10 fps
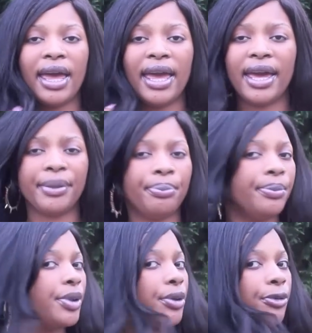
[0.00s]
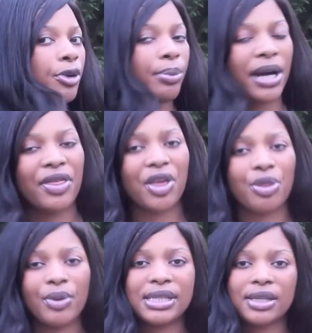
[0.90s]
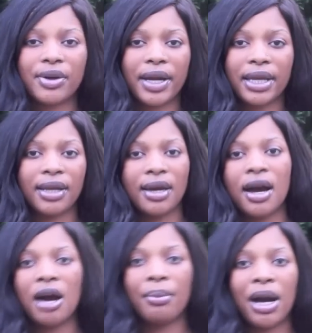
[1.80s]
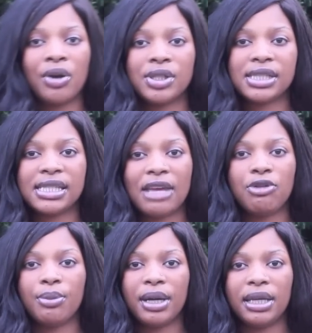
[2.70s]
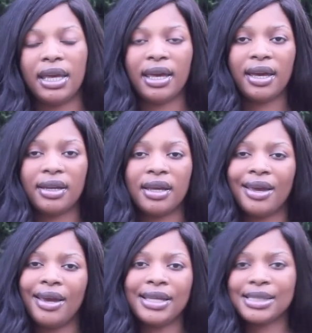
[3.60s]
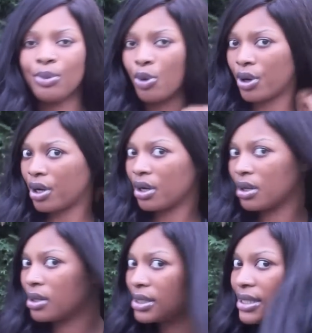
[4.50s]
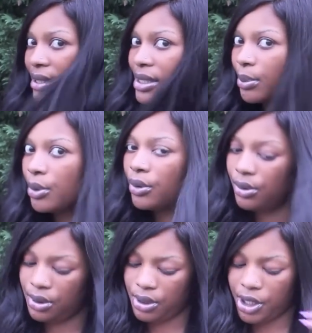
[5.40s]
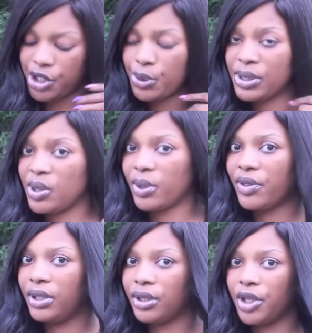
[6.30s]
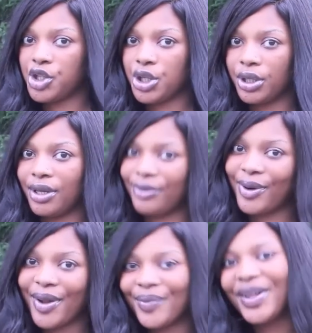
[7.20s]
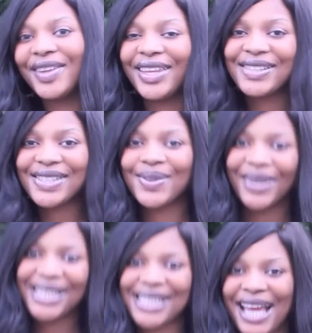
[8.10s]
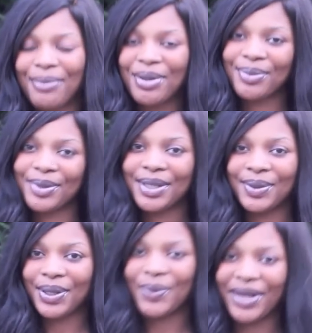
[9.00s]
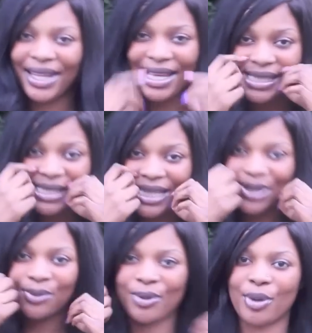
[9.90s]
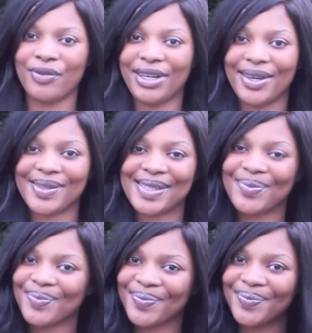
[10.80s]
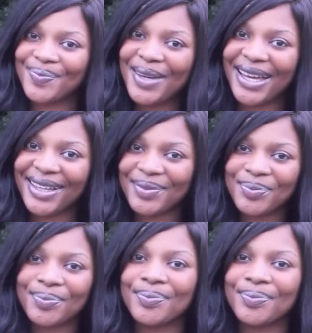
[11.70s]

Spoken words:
and beautiful, but I think 3 is a great amount just to save you money, and it's more sensible because you still get the look that you're looking for. Thanks for tuning to Got Me a Booty 101, and stay tuned for more videos. Bye.